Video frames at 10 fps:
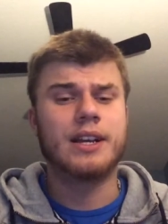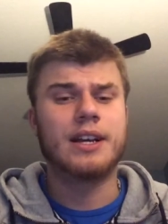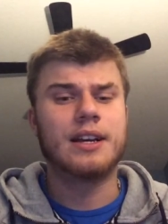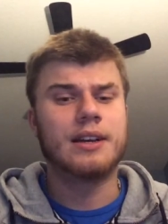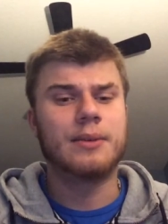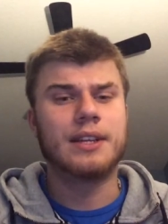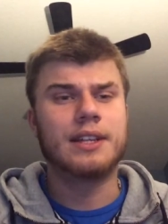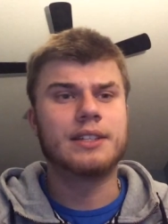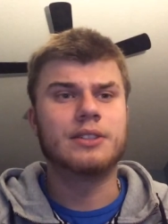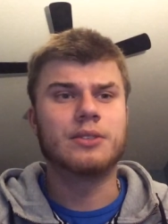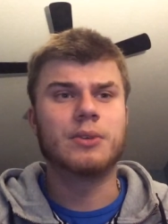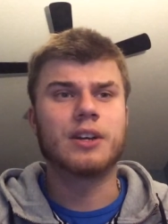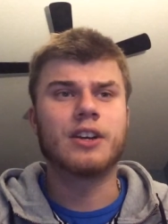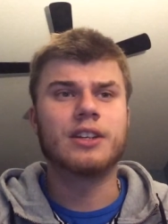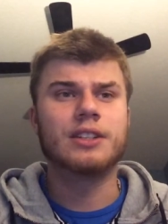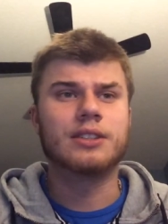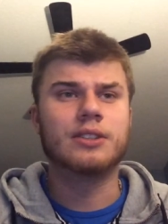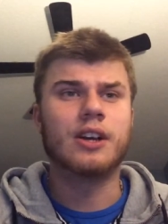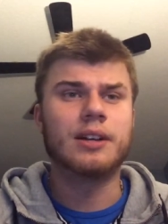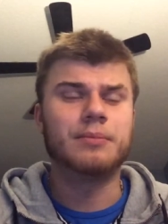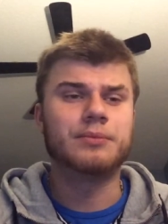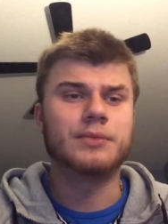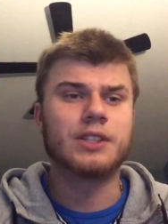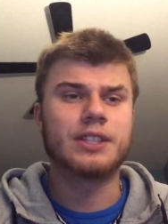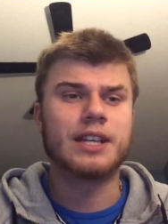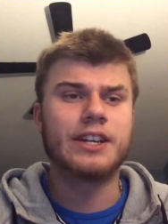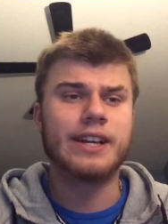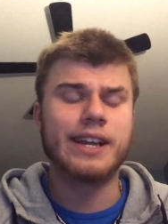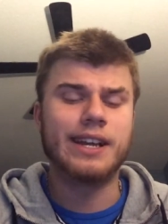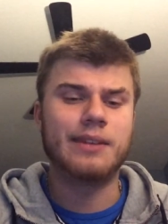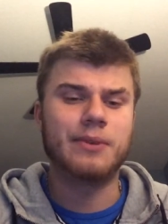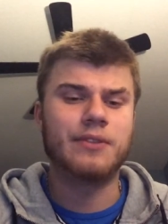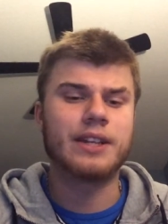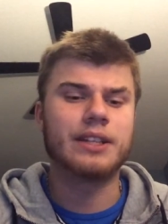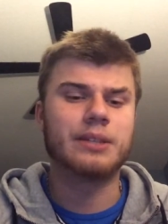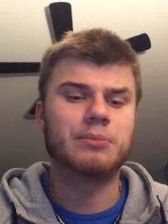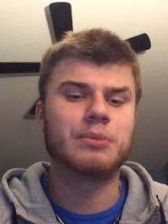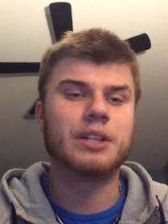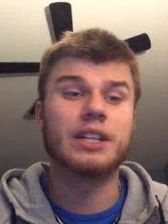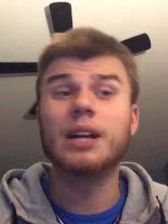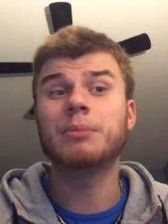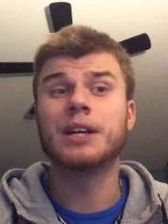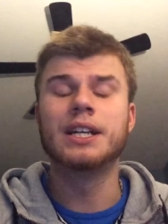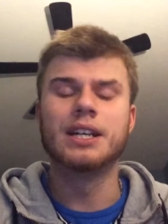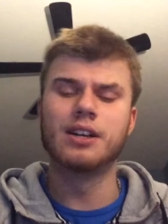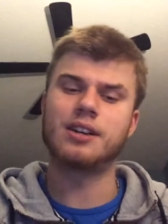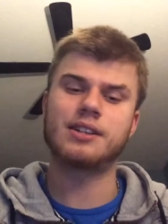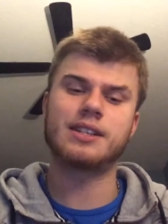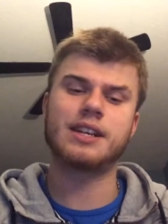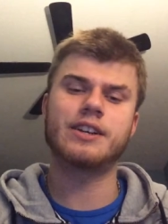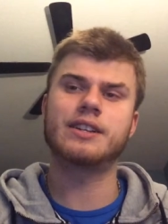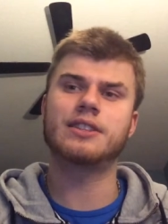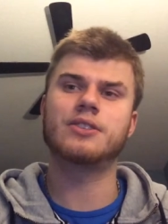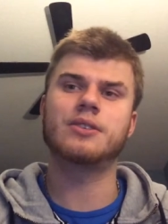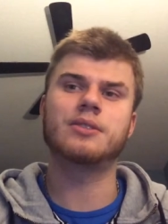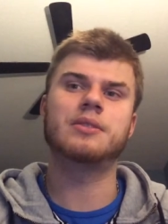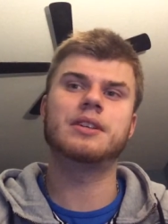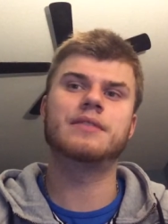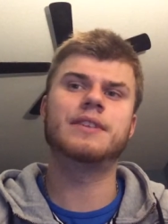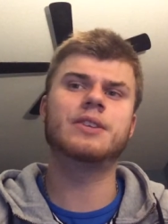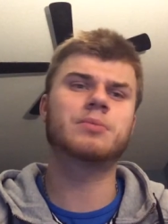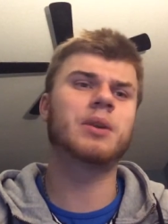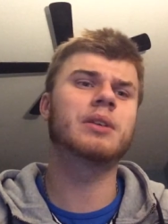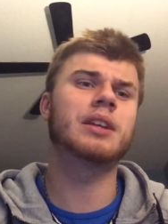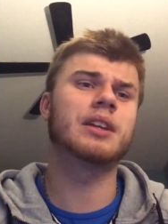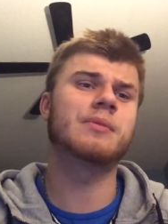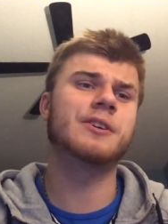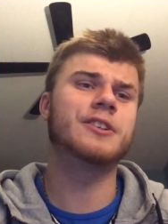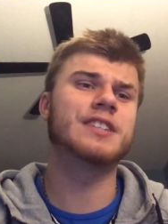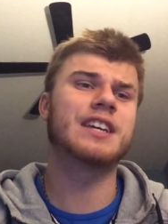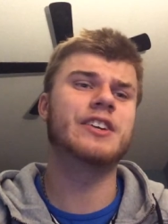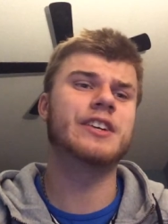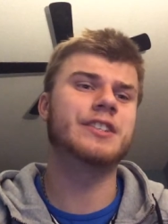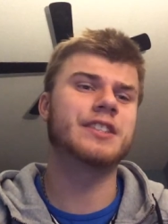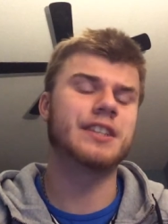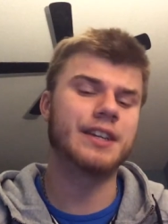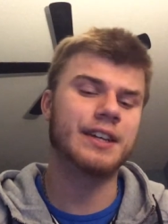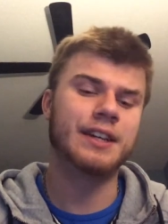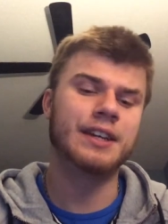Uh, we had to work on it a lot on Saturday, and then we finally put it up on Saturday. So a video is probably going to come out Saturday or Sunday.